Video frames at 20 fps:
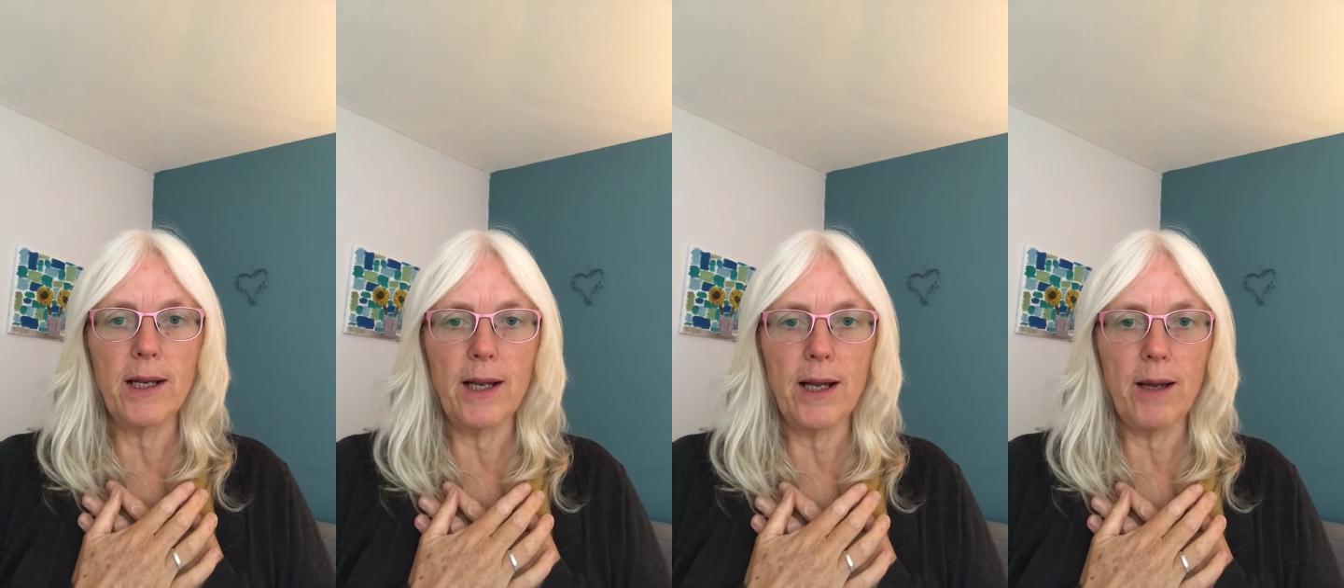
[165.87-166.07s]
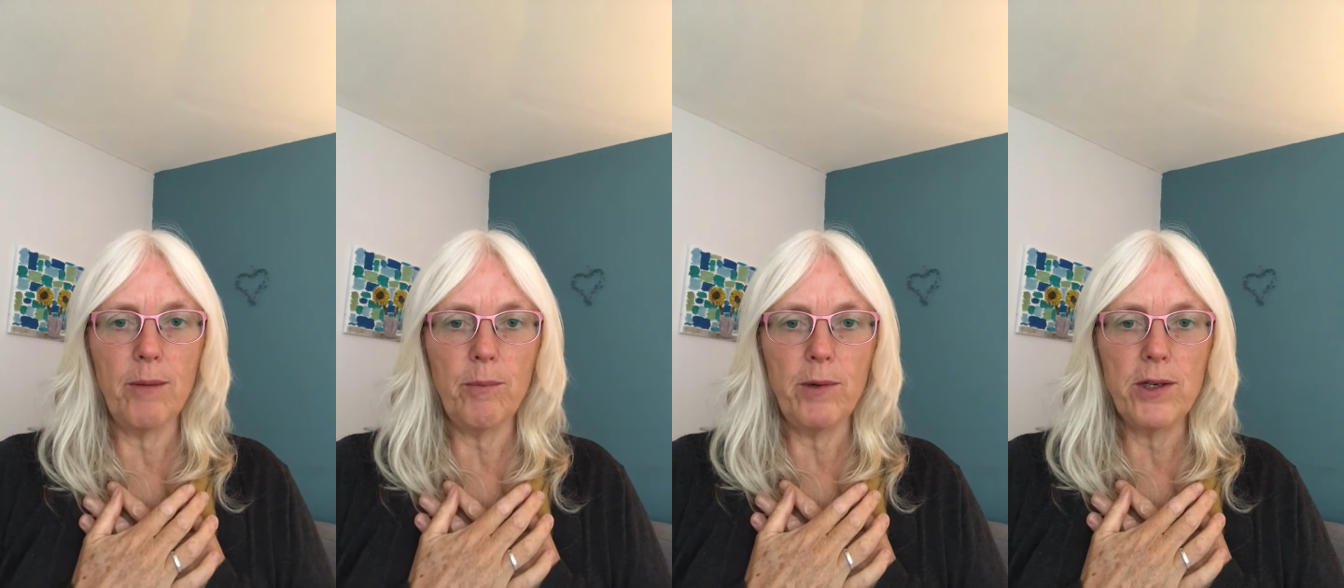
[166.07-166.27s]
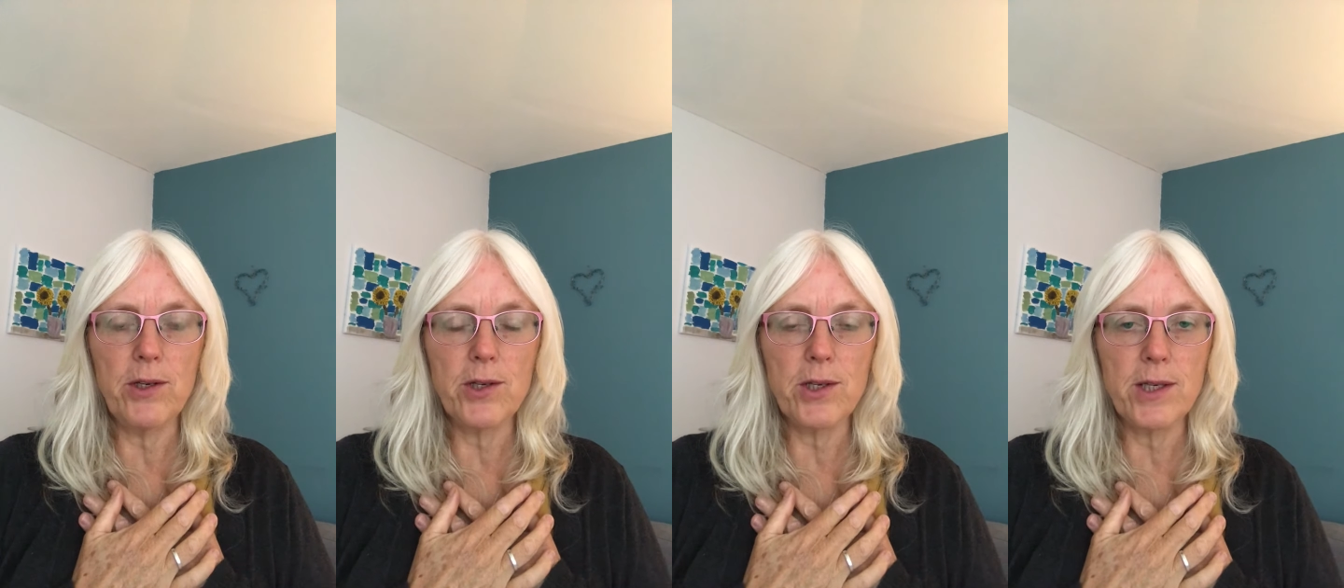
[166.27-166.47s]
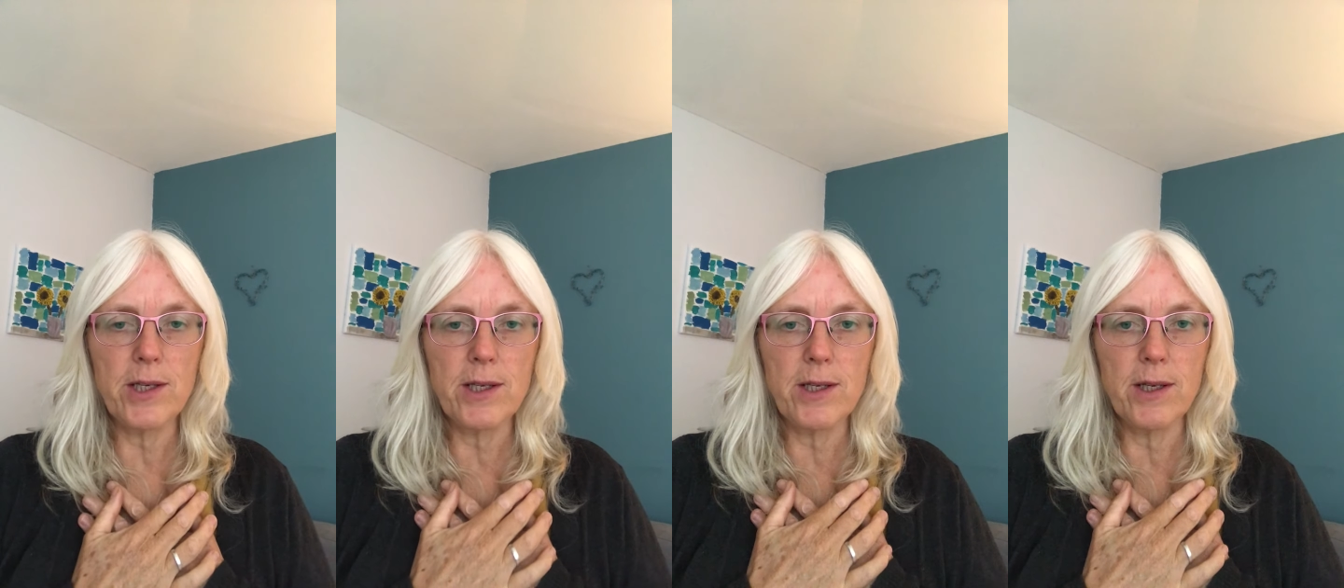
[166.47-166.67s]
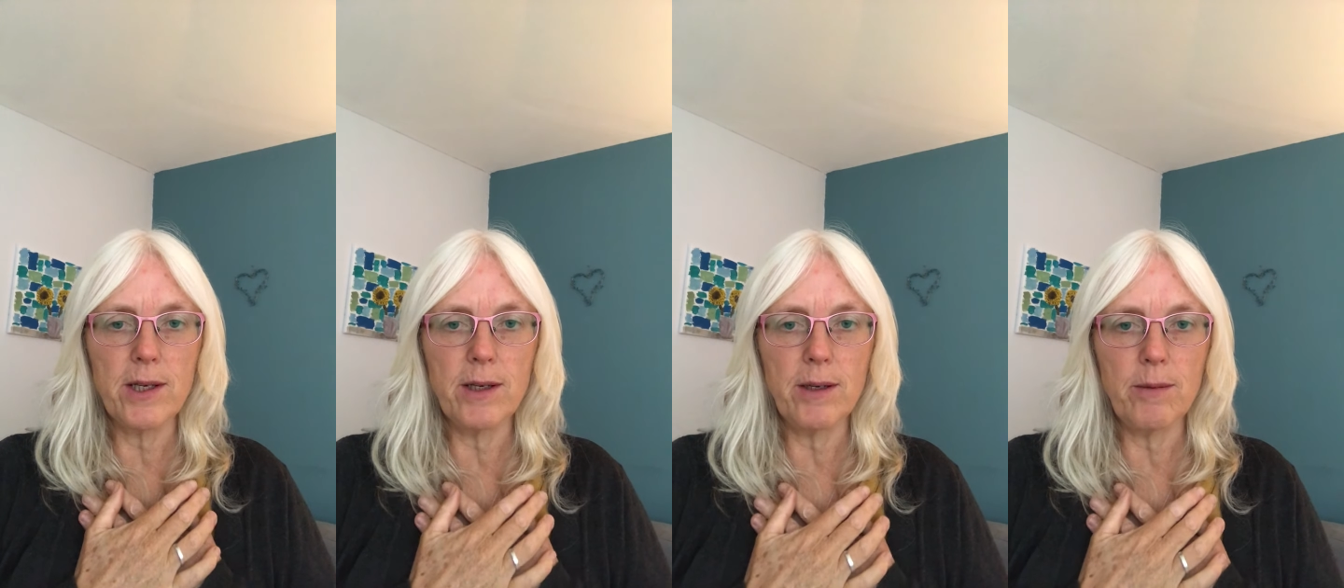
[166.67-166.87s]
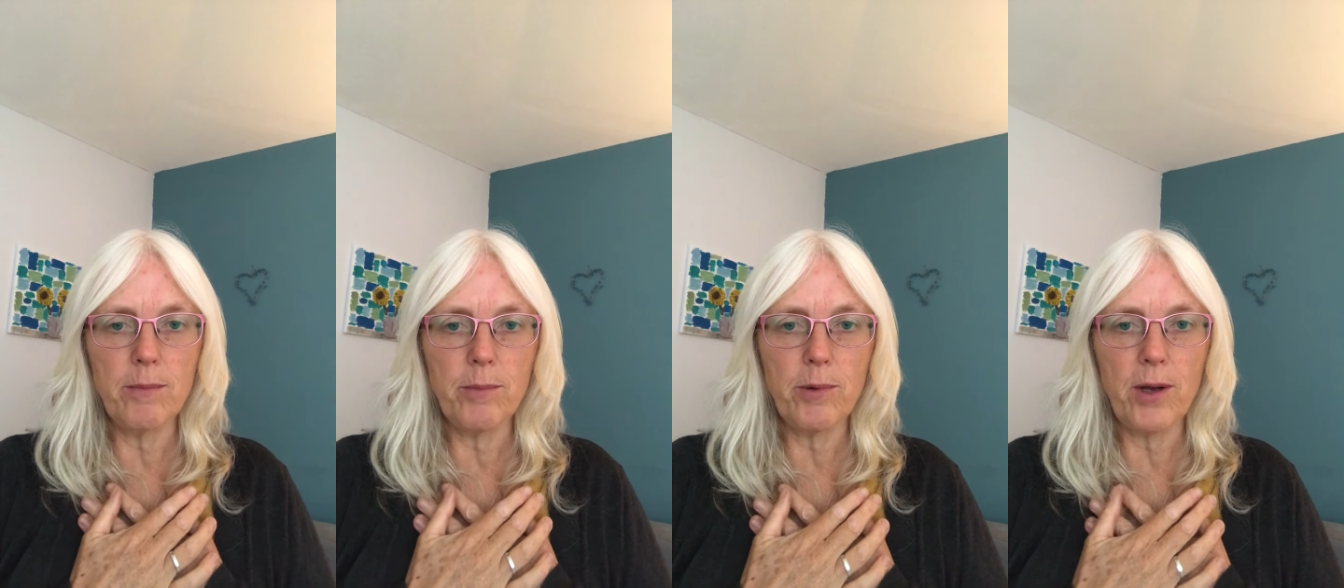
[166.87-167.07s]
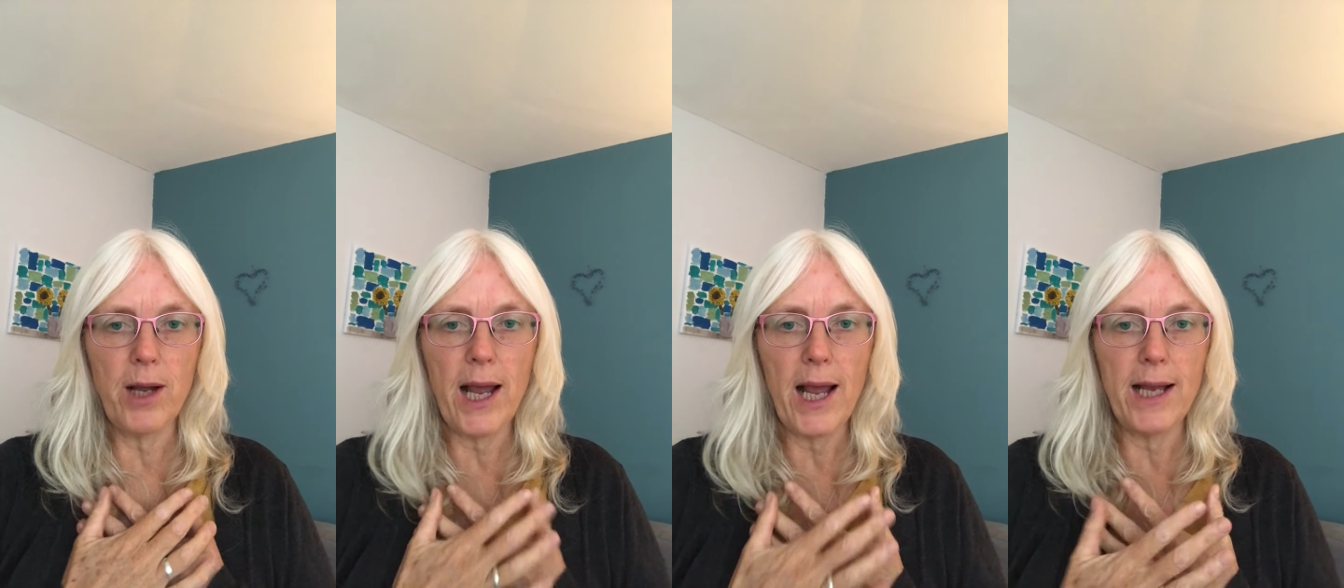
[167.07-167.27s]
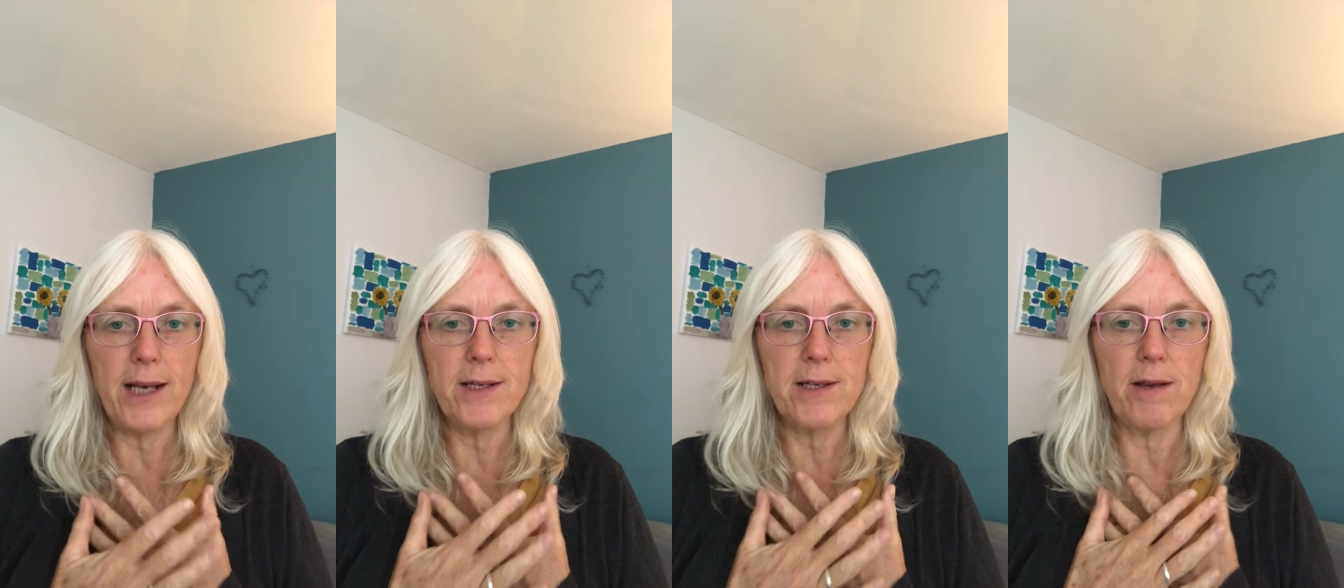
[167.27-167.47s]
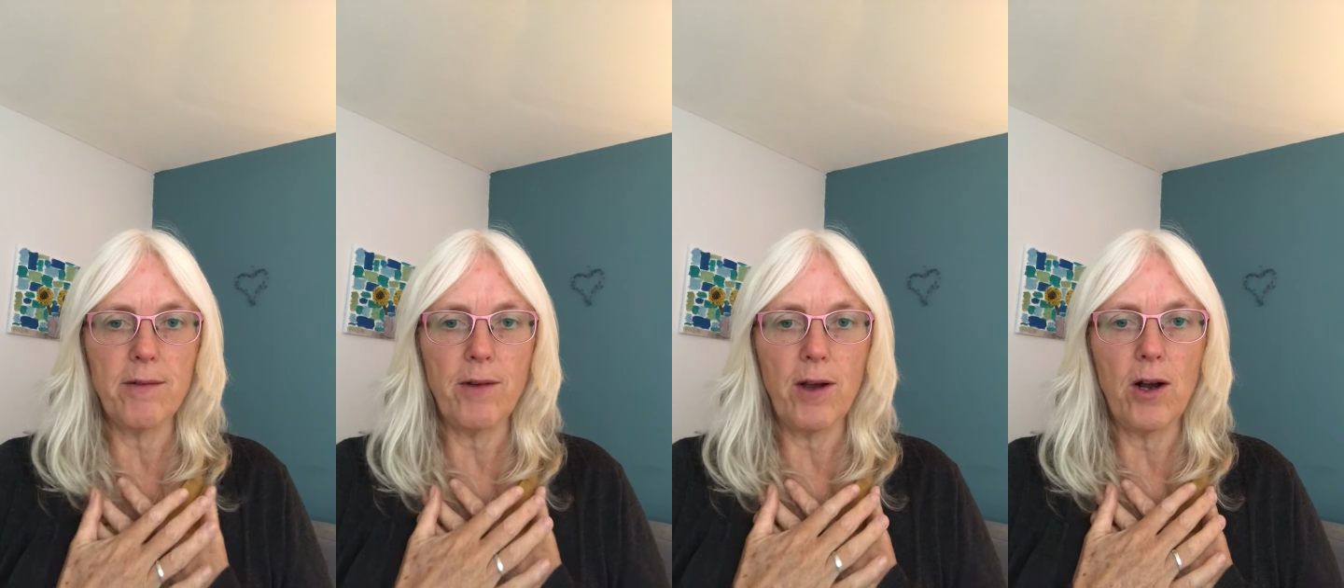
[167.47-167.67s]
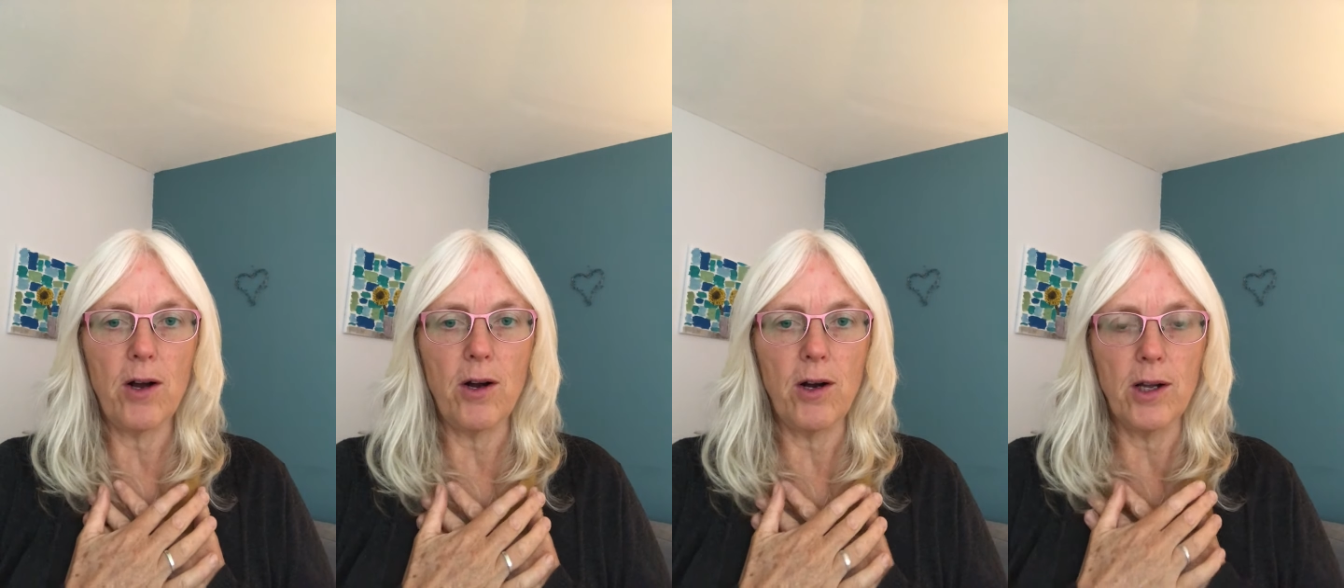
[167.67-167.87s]
and we just put hands
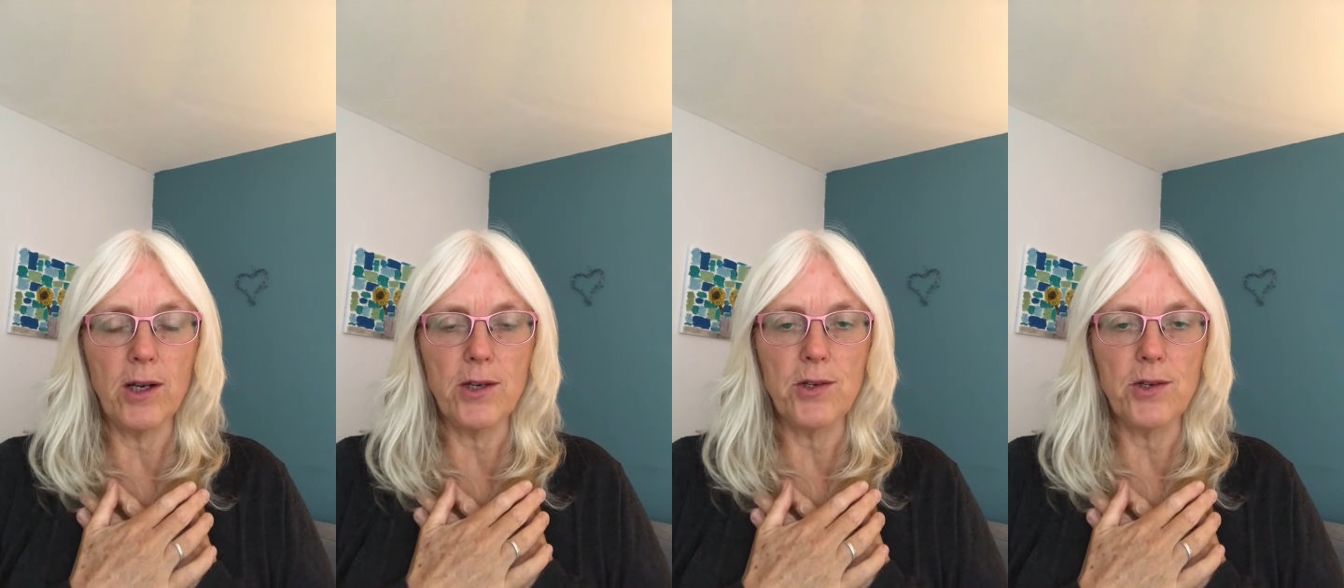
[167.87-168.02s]
over heart